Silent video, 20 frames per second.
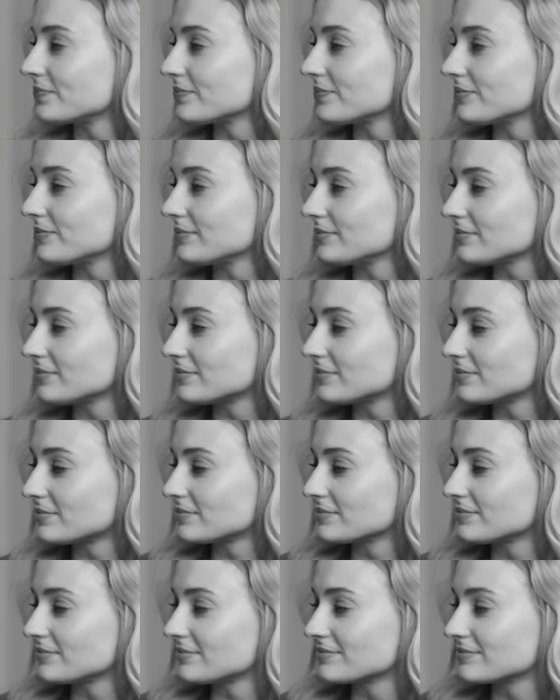
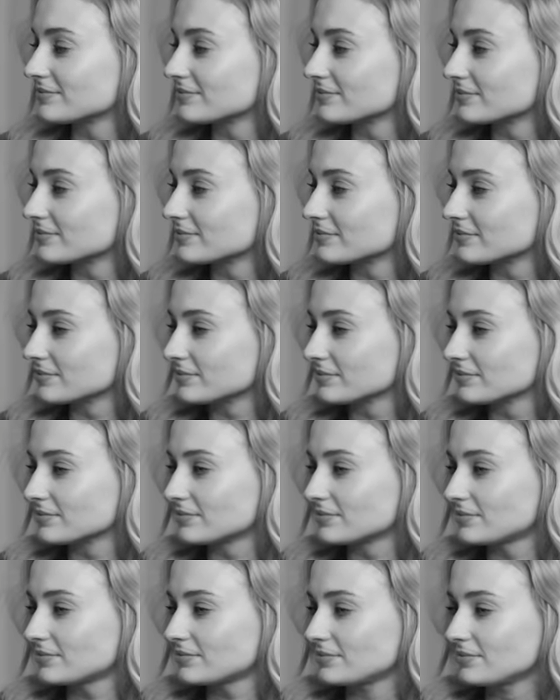
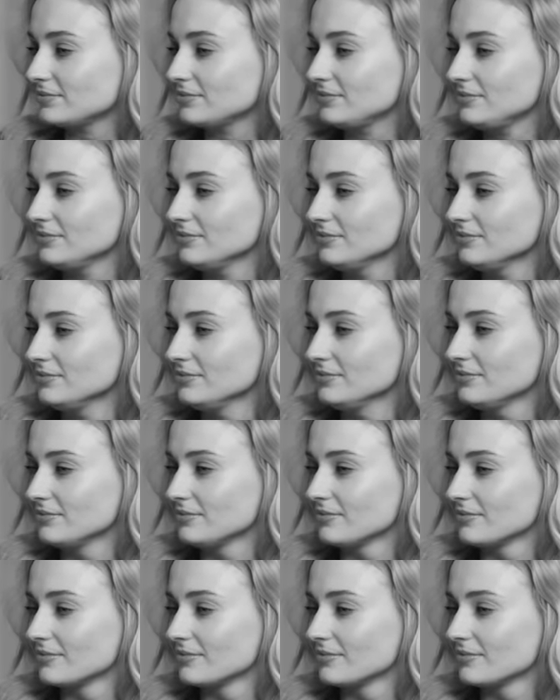No words are spoken by the person on screen.